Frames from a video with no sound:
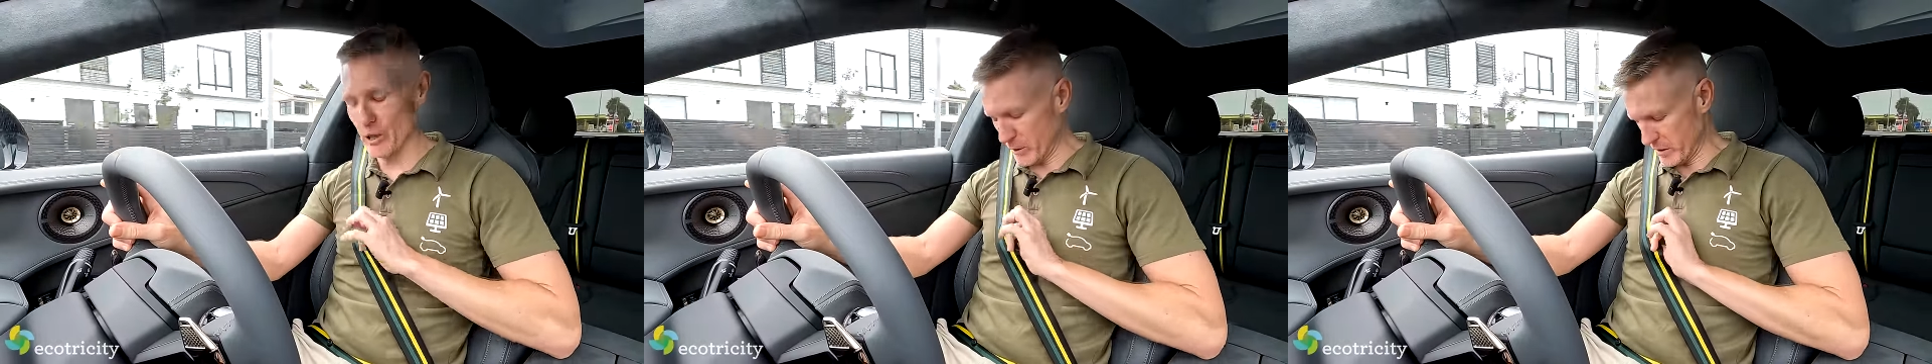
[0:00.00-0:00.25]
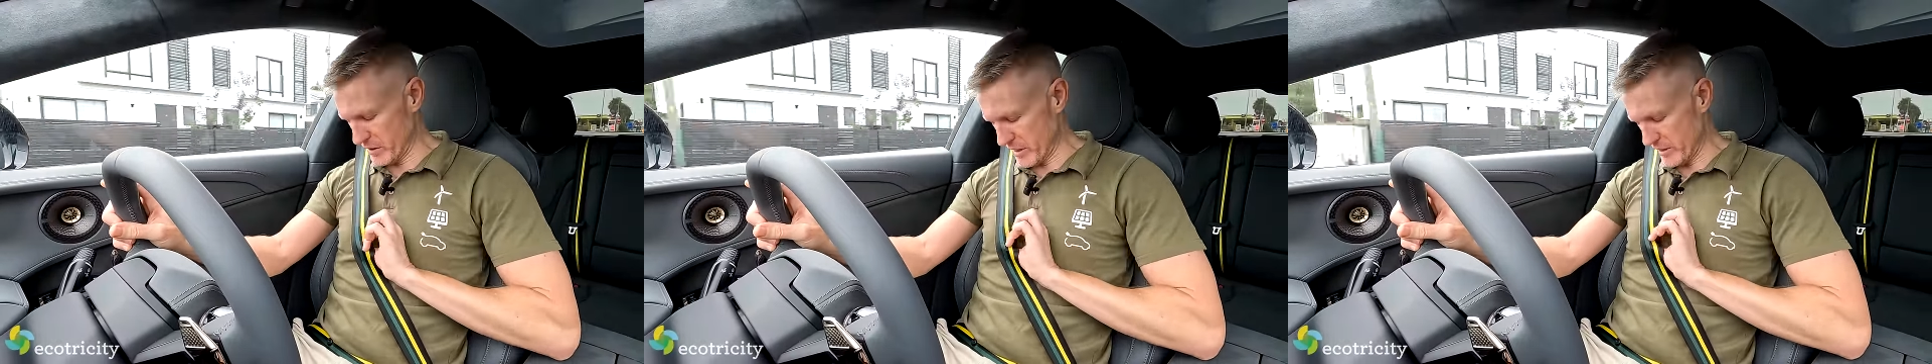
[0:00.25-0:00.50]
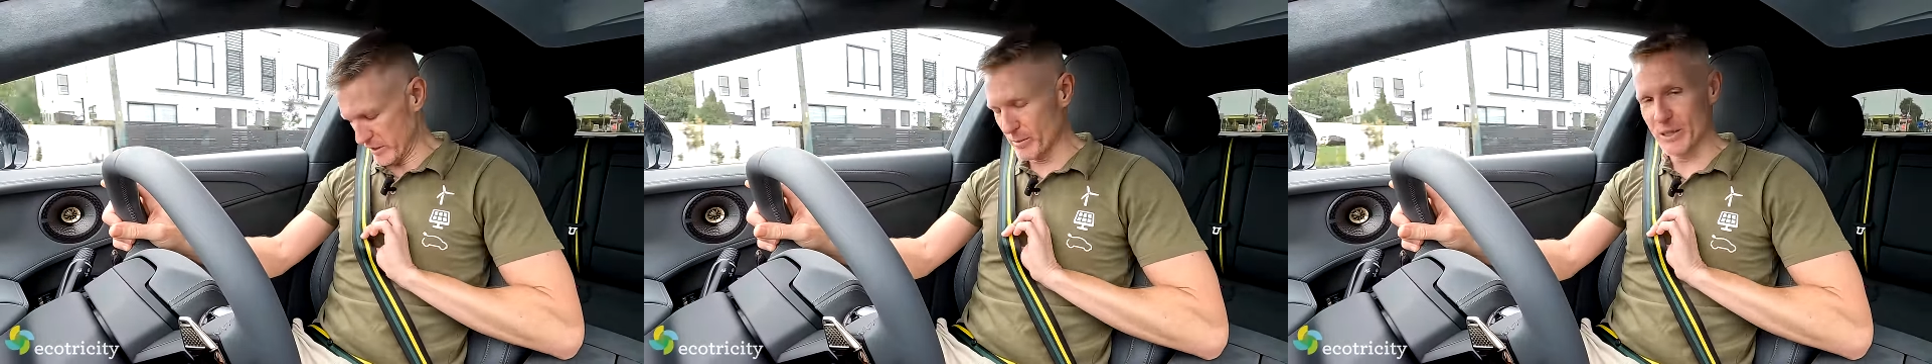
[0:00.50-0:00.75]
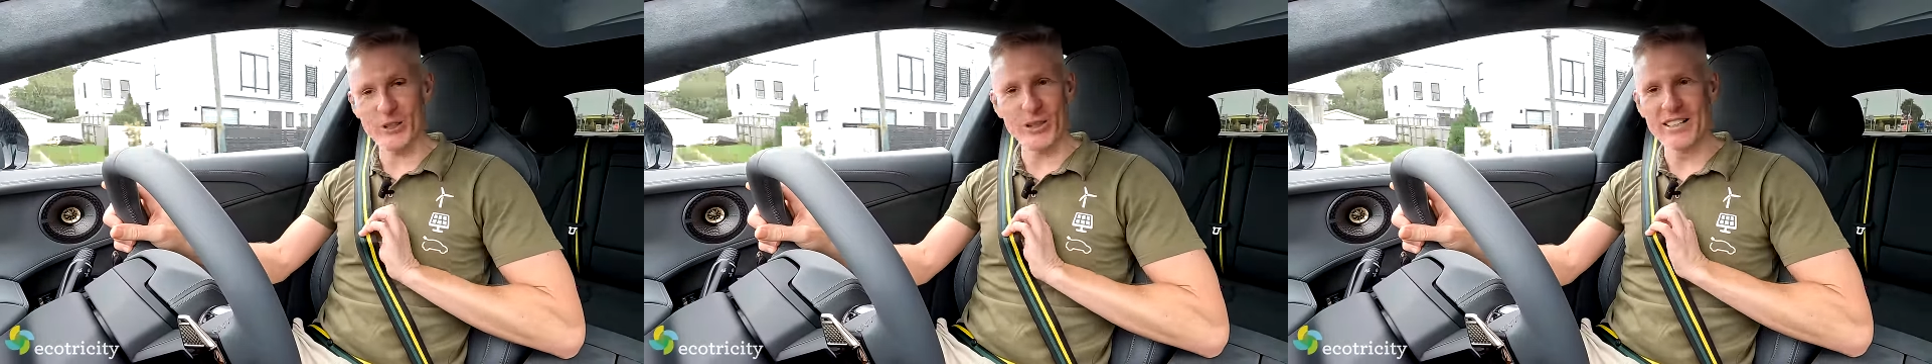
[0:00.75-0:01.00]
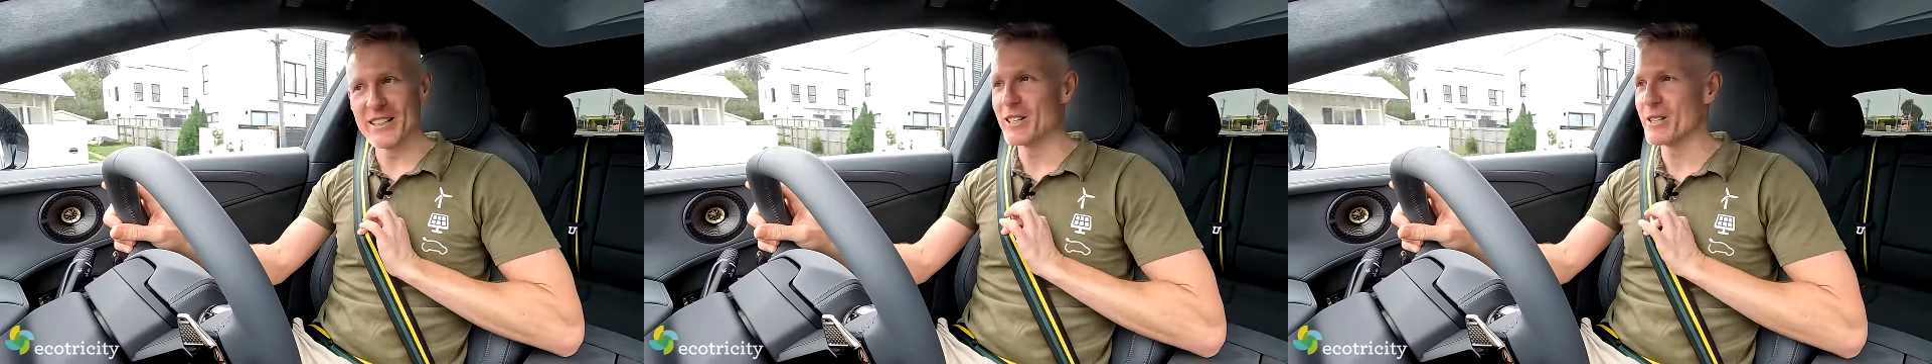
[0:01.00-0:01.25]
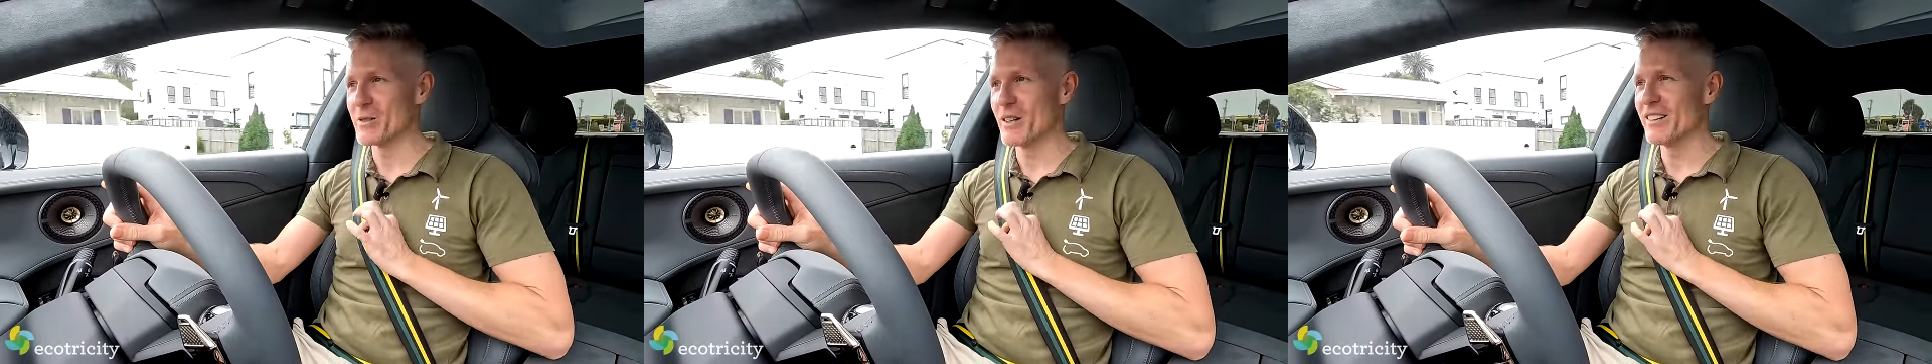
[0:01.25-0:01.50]
Lotus-y, a little bit of green in
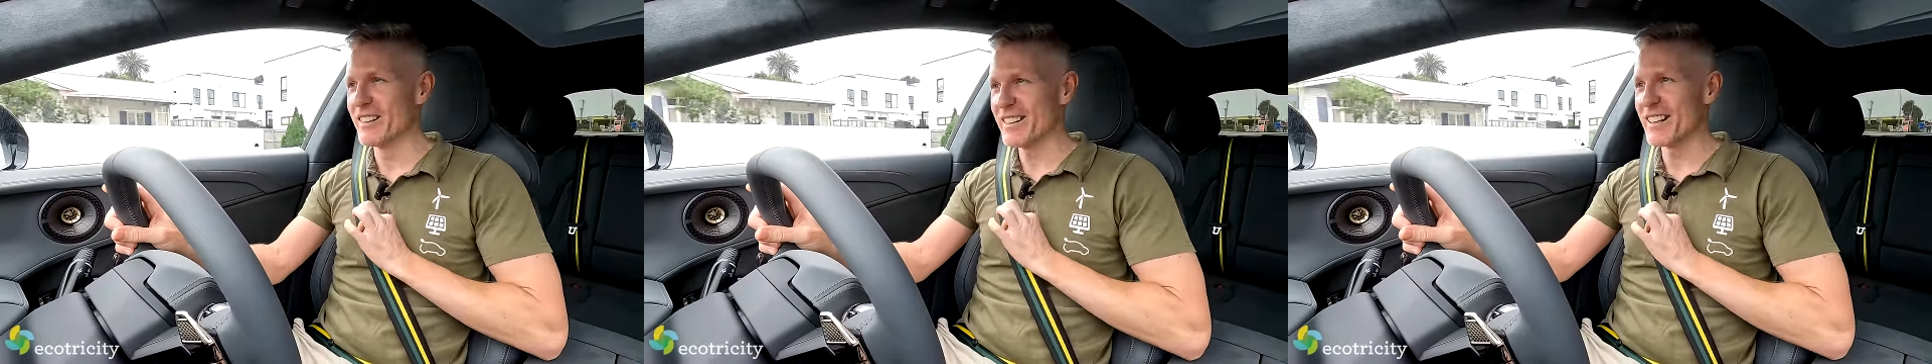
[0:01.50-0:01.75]
there as well.